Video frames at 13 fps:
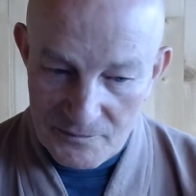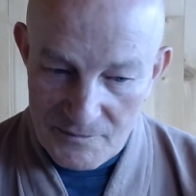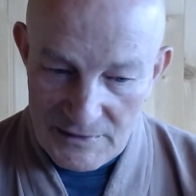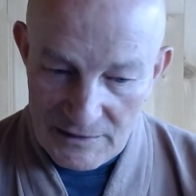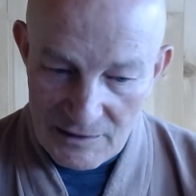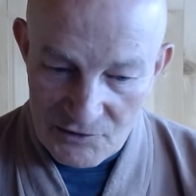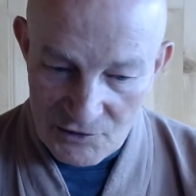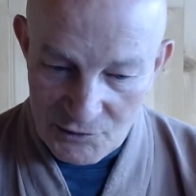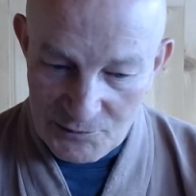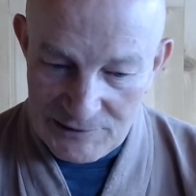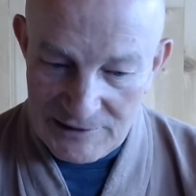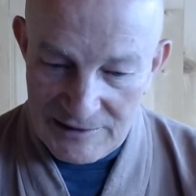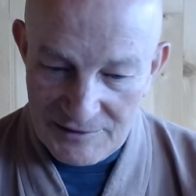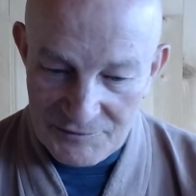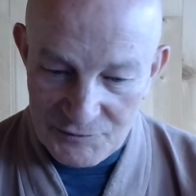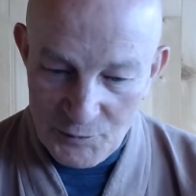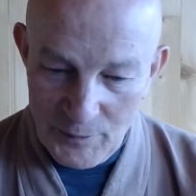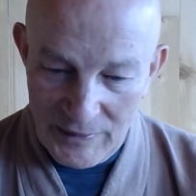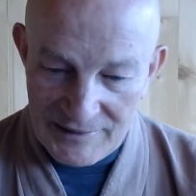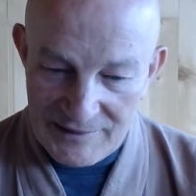So we have
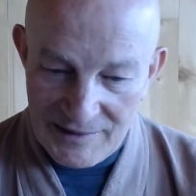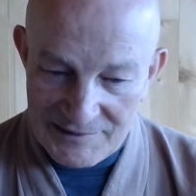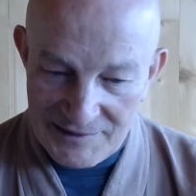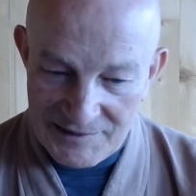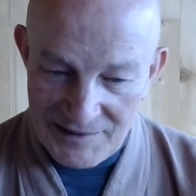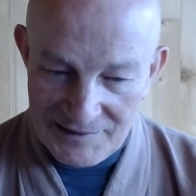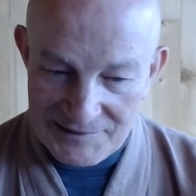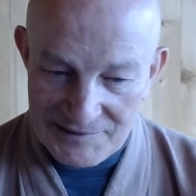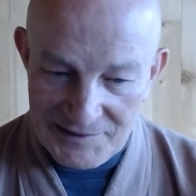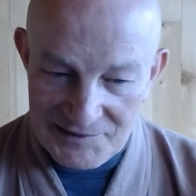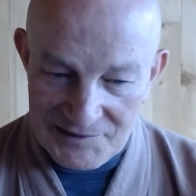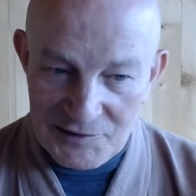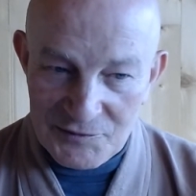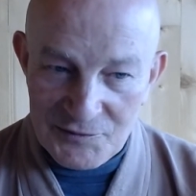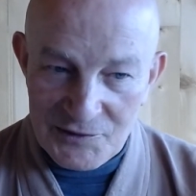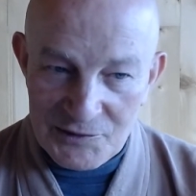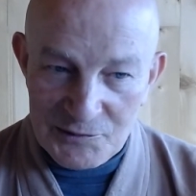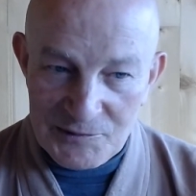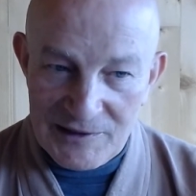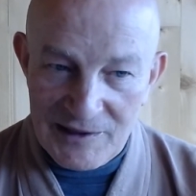Upadana Khanda, therefore
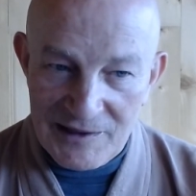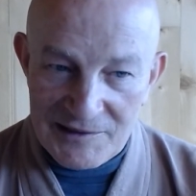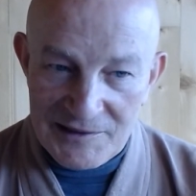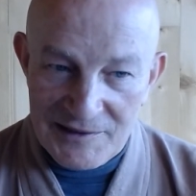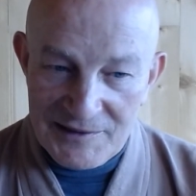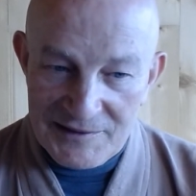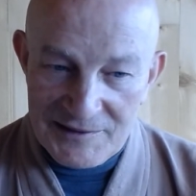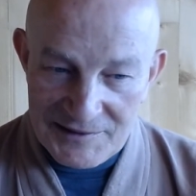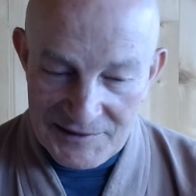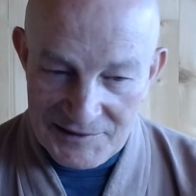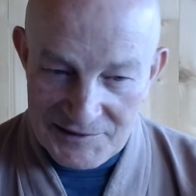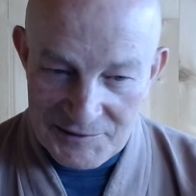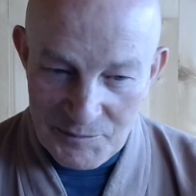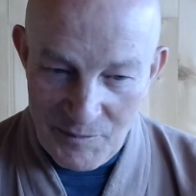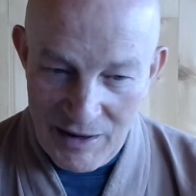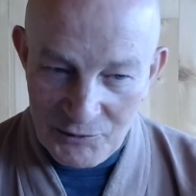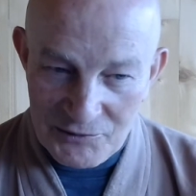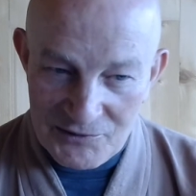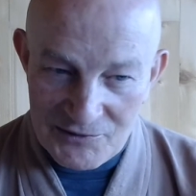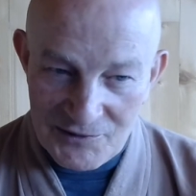we are in the
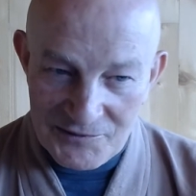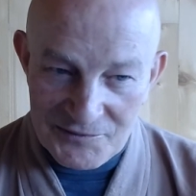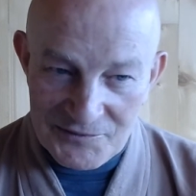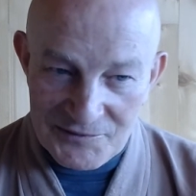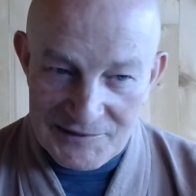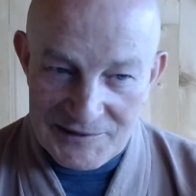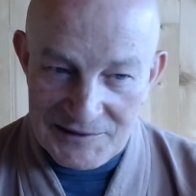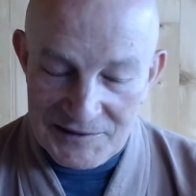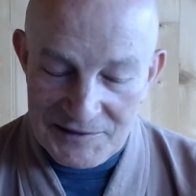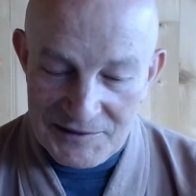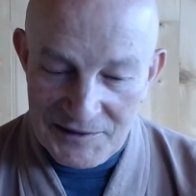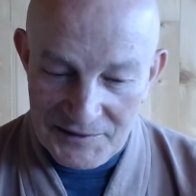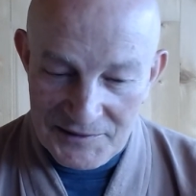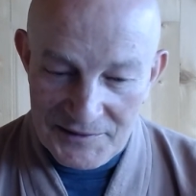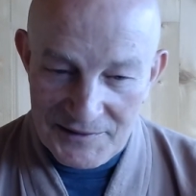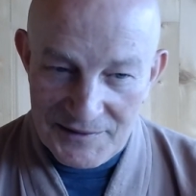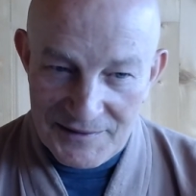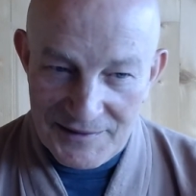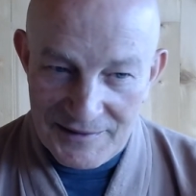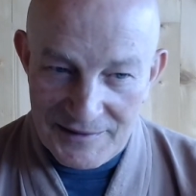mouth of the
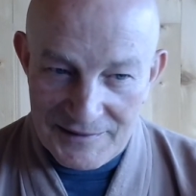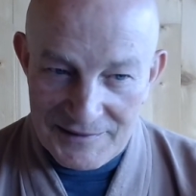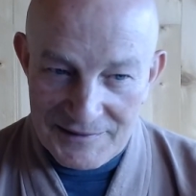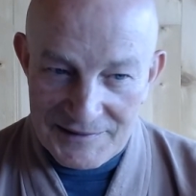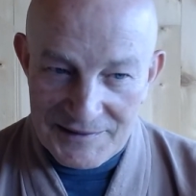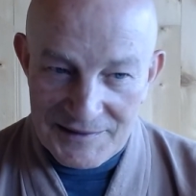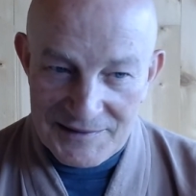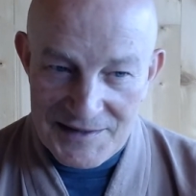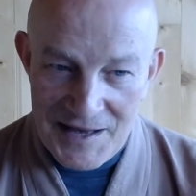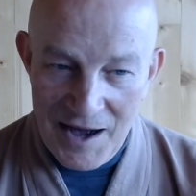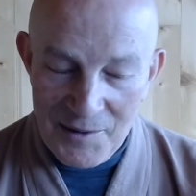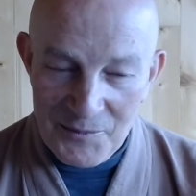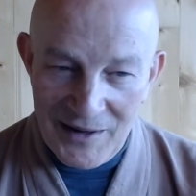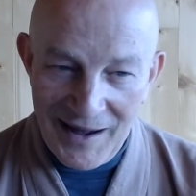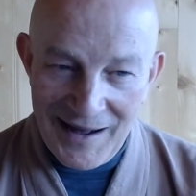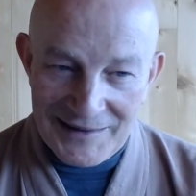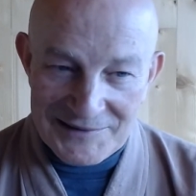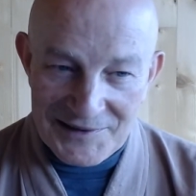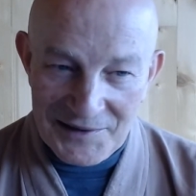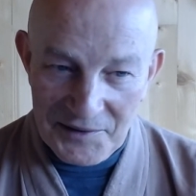Yama Raja,